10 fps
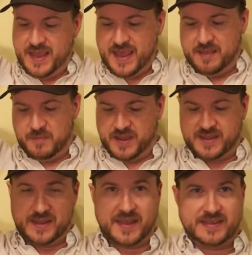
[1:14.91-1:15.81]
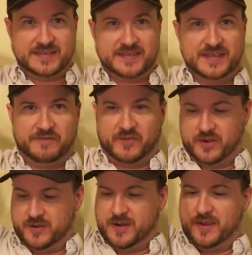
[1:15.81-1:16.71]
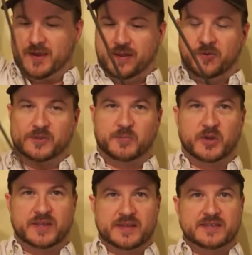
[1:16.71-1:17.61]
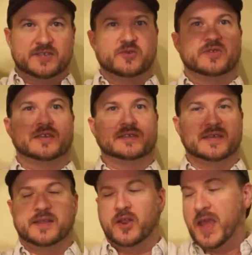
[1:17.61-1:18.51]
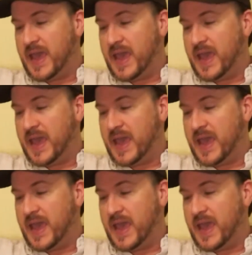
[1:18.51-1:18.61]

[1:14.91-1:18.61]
at making a Sniffer, was putting these two things together.